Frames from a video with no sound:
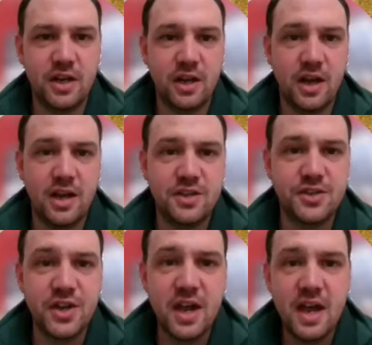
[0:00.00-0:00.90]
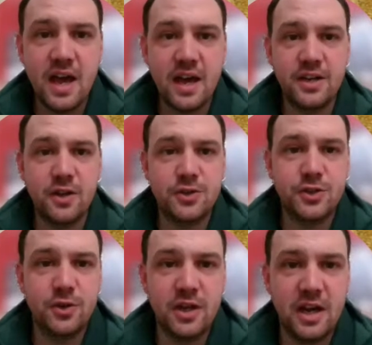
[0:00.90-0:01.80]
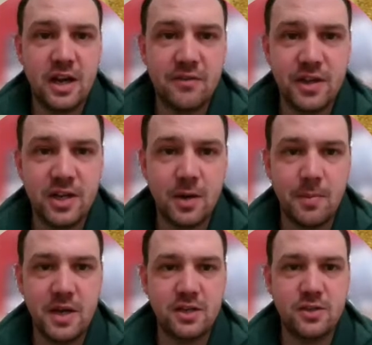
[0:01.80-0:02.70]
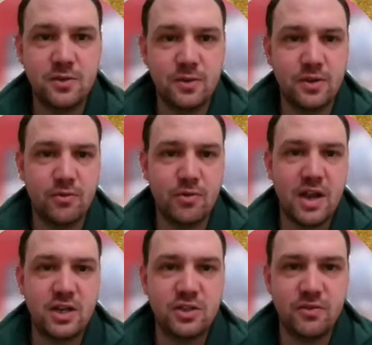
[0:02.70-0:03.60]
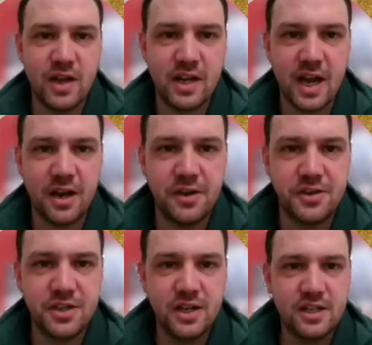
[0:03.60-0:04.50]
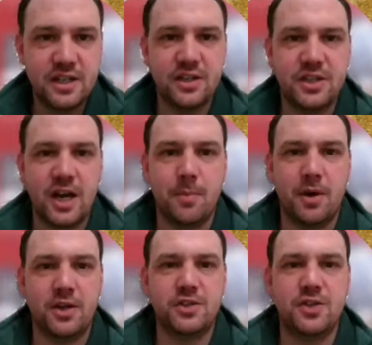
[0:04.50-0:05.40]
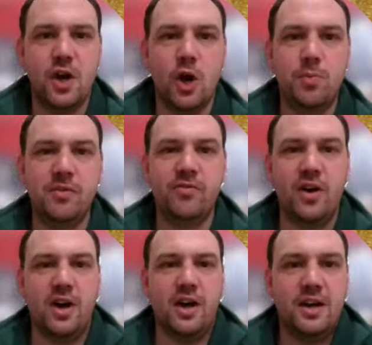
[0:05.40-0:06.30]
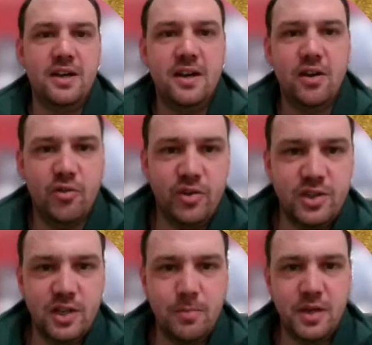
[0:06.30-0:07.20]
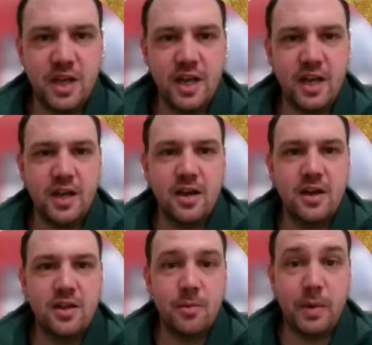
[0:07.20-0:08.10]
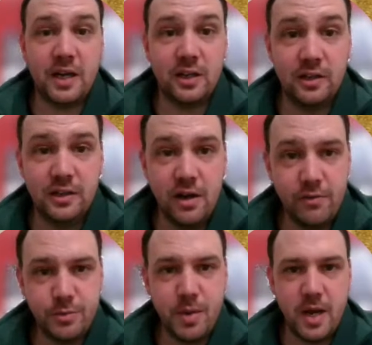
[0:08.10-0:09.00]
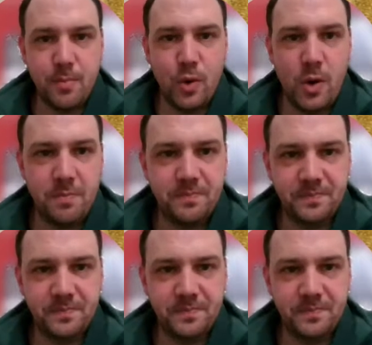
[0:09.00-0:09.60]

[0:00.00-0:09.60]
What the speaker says: lines, and no sooner have they come into the range of their cannons, the Jacobites open fire, officially beginning the Battle of SPENNYMOOR.